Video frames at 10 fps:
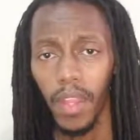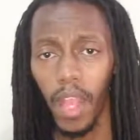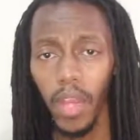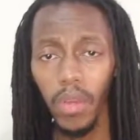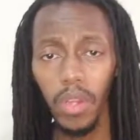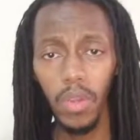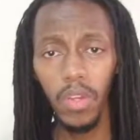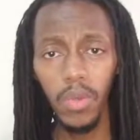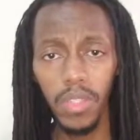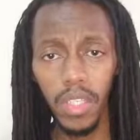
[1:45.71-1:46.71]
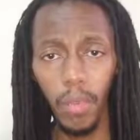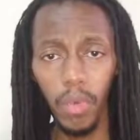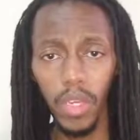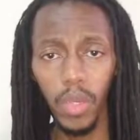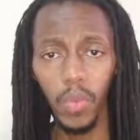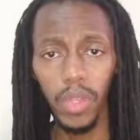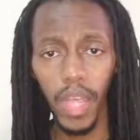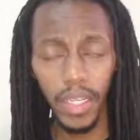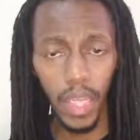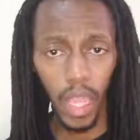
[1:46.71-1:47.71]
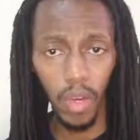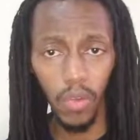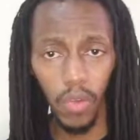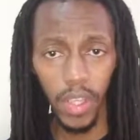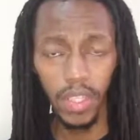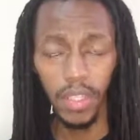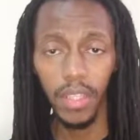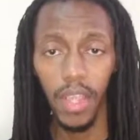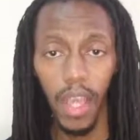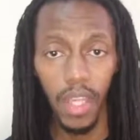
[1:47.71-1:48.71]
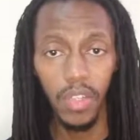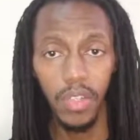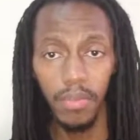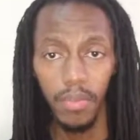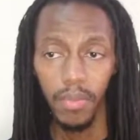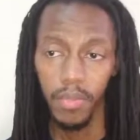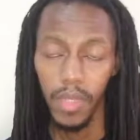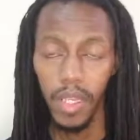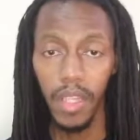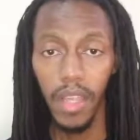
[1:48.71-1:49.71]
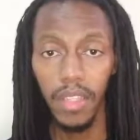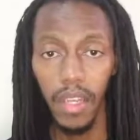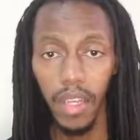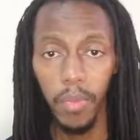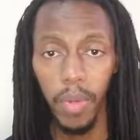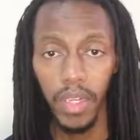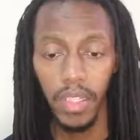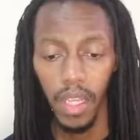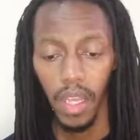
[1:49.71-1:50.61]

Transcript: And when you lose somebody with that kind of weight in the country, it has an impact.